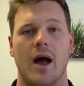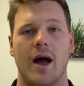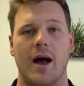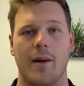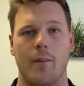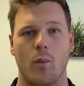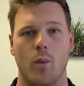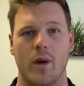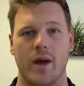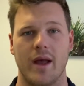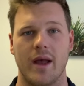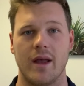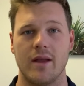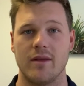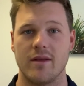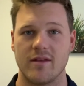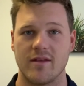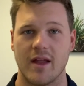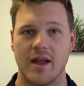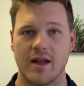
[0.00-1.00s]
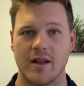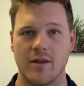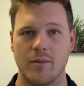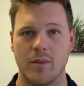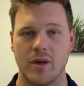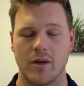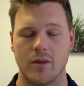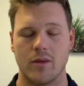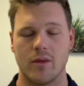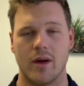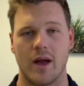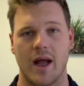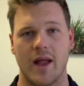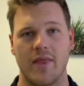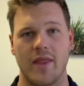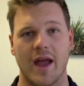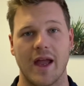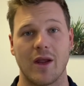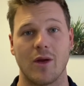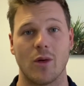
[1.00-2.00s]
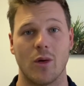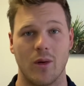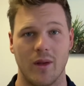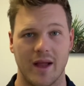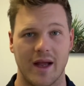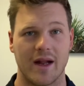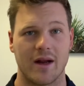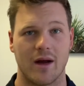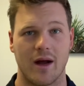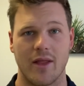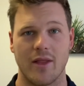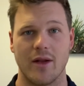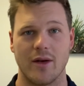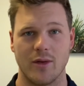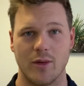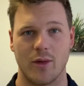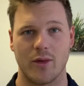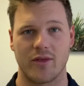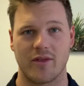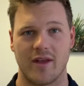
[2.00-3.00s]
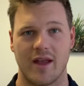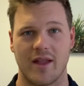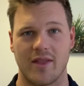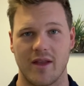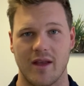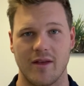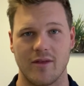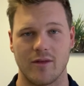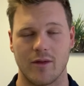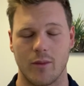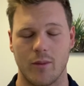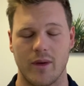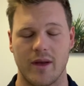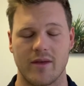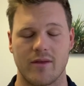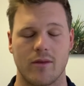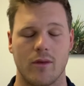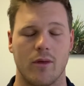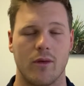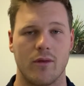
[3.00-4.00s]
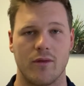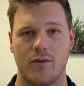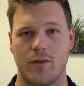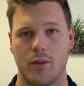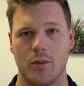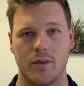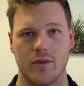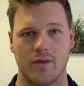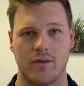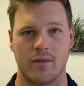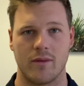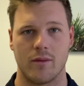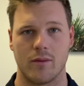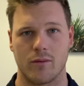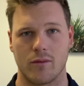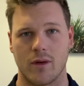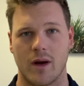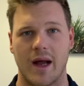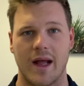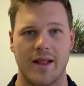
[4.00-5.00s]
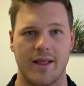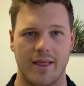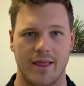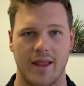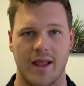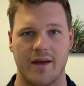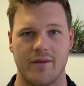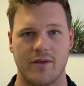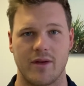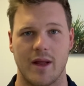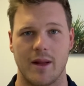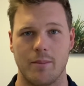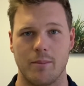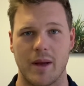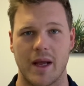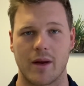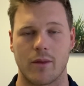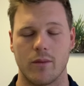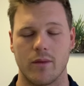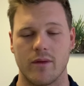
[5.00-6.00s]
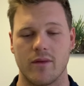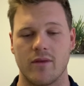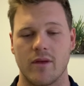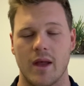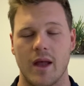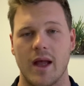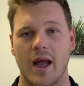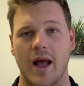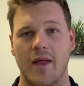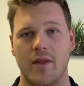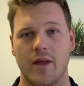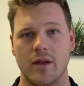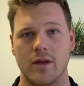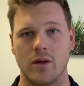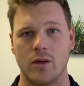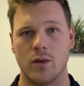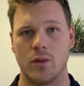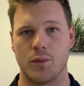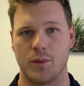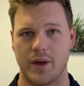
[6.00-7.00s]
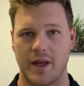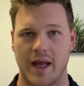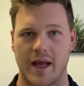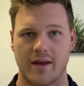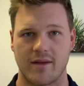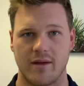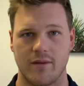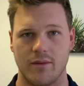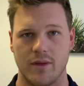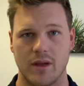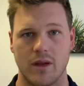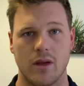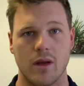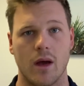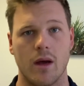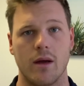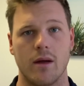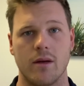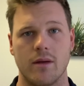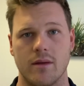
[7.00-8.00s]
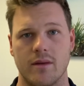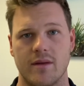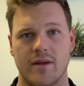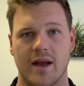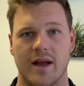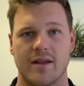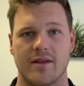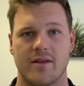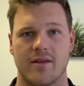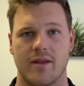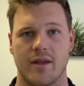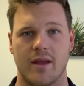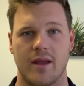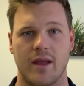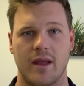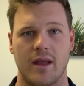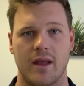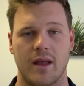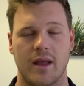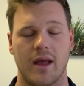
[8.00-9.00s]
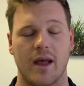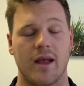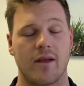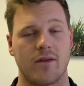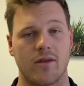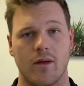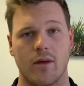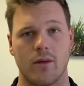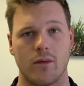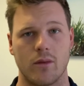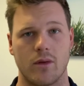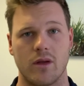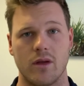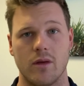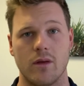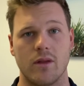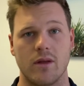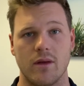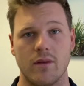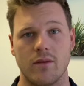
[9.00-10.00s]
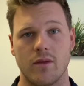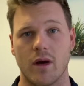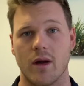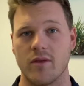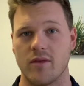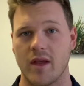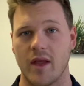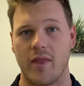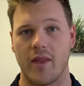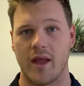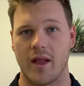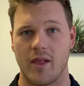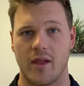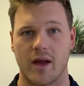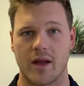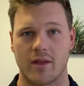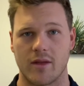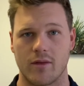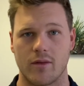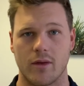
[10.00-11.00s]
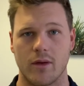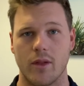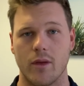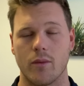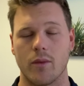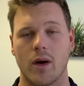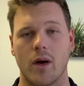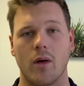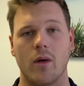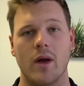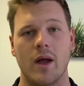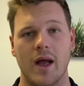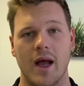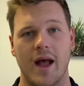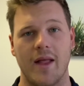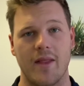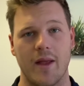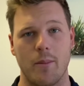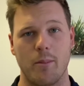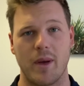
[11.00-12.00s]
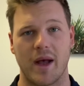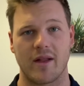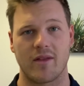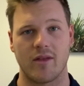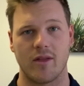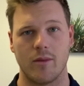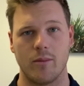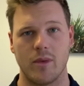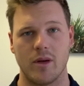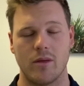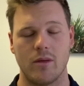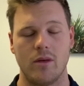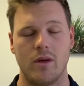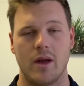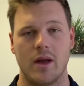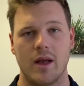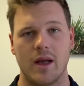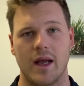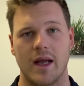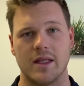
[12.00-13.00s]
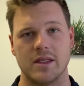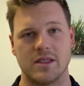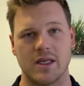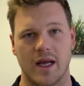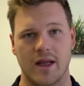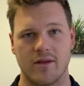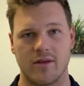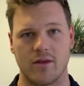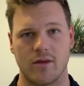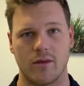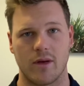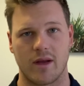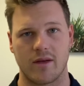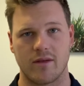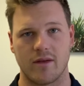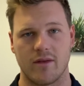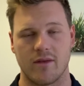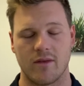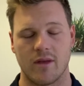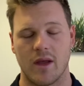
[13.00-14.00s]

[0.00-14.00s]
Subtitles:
where you stand in the middle and they call out either north, south, east or west, or forwards, right, left and backwards, and then you reactively go, touch the external cue that you've got down there like the toilet roll, and then back to the middle and change directions.